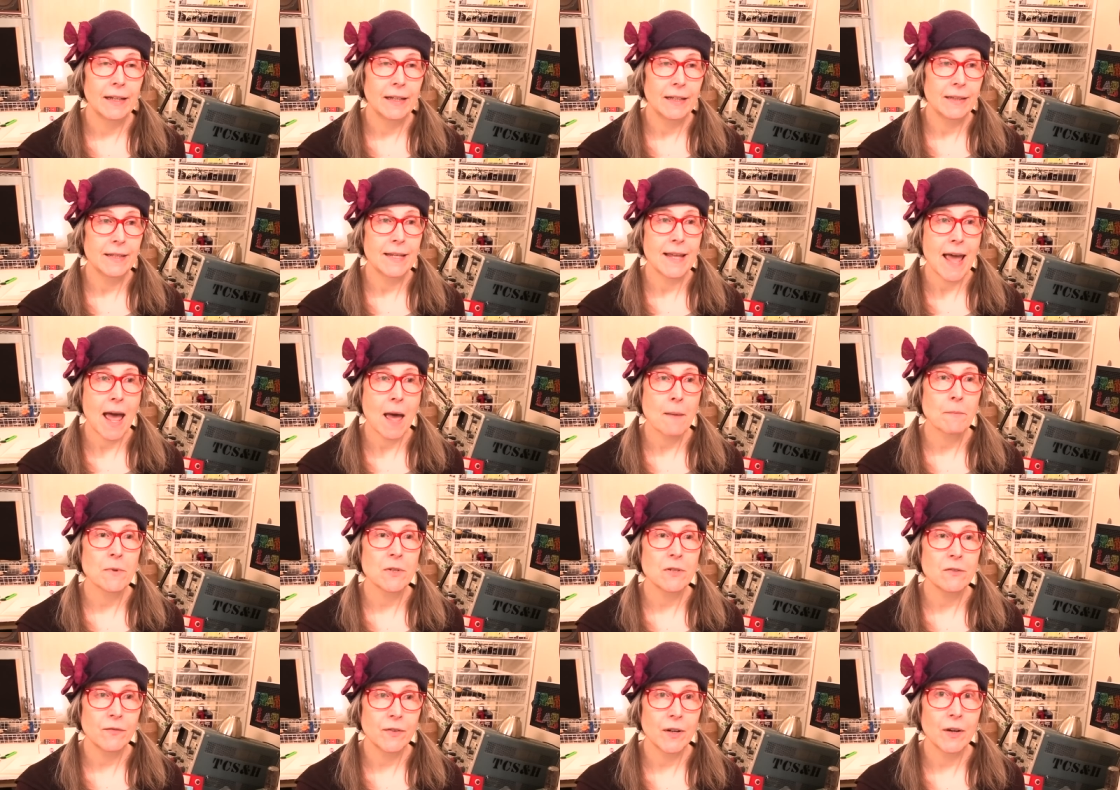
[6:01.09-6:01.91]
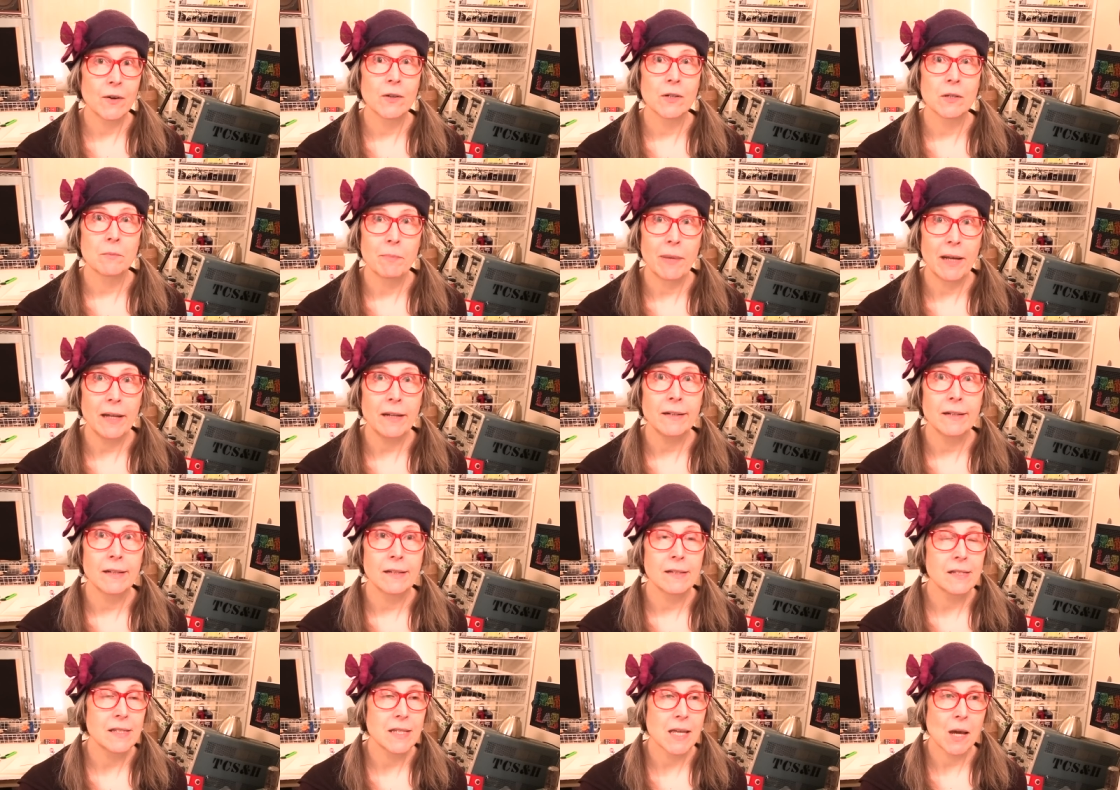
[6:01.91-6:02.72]
in the atmosphere in
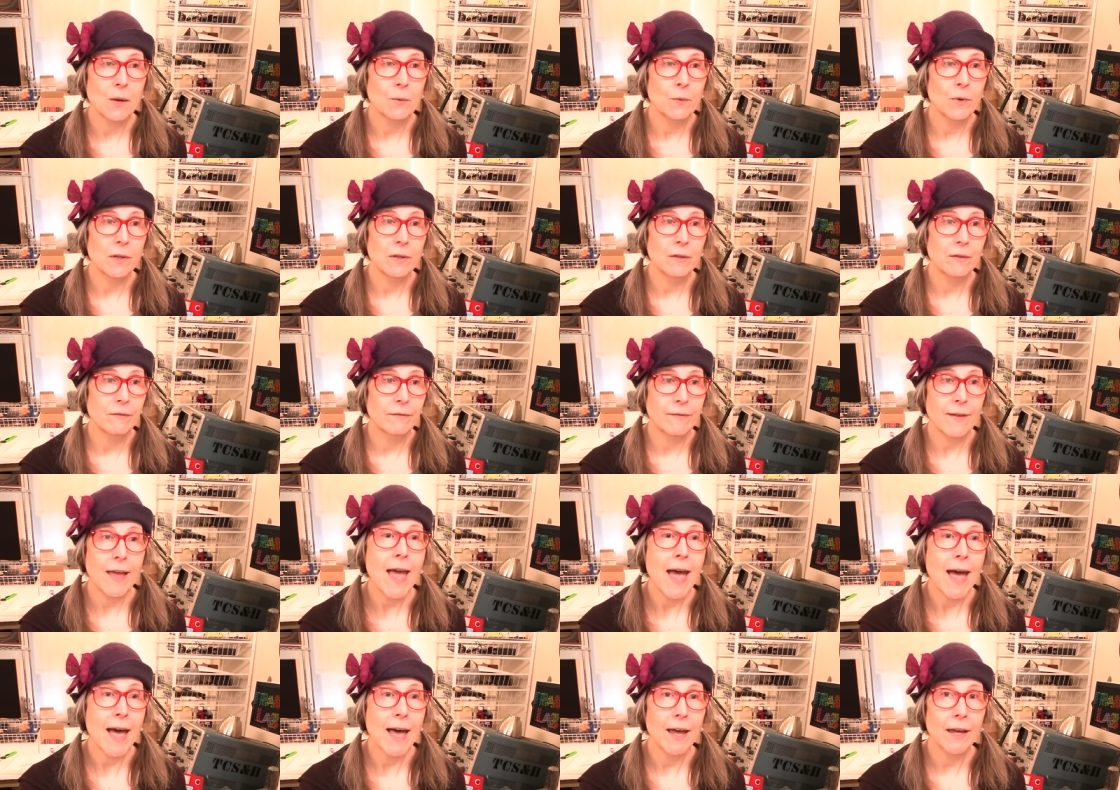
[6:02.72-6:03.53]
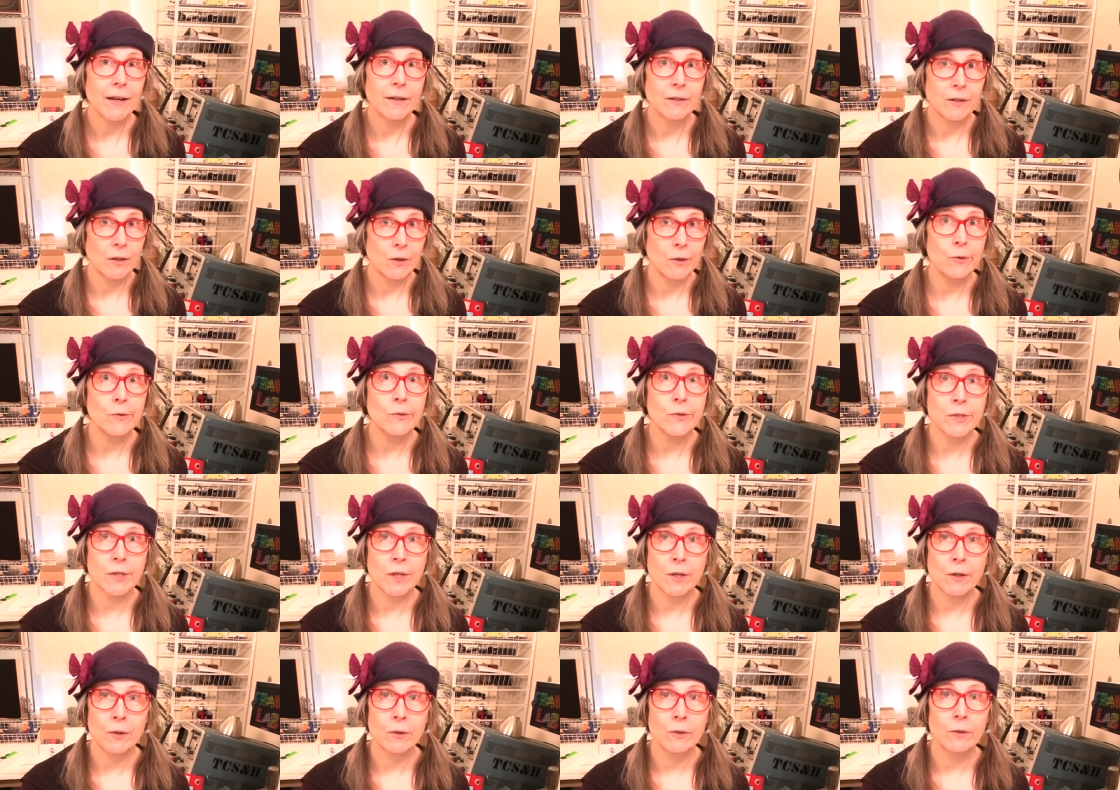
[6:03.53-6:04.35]
abundance that we've had
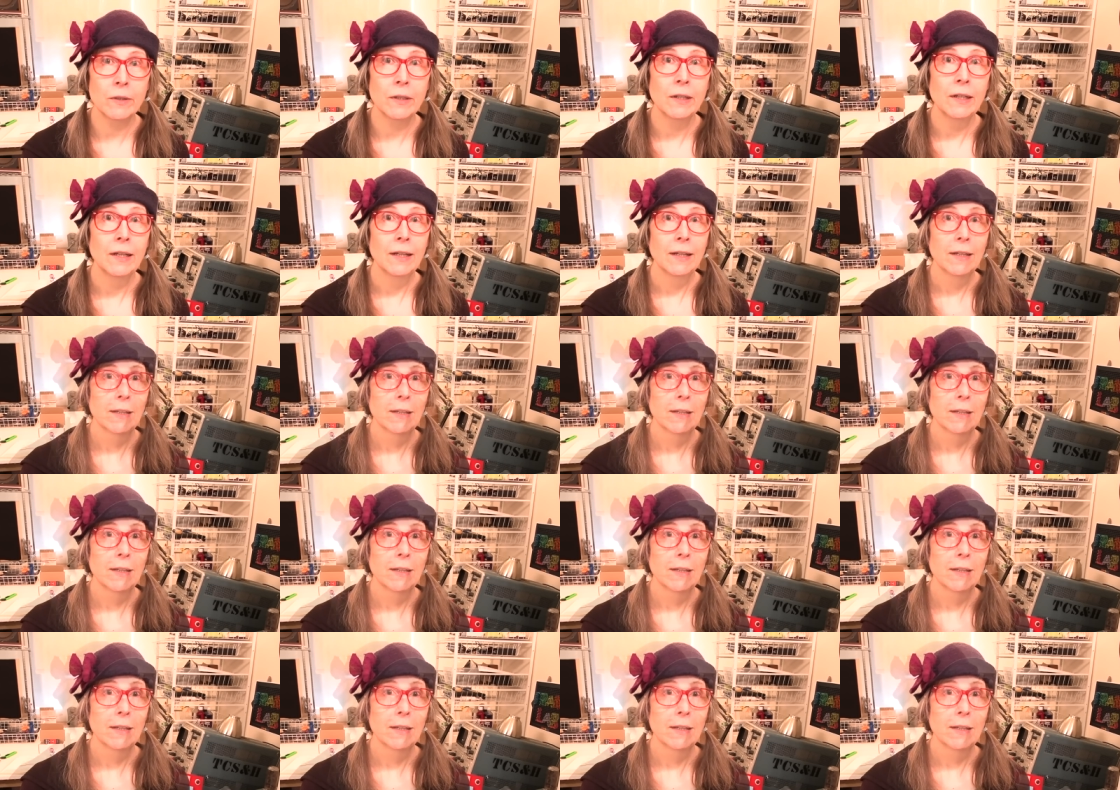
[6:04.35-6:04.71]
ozone.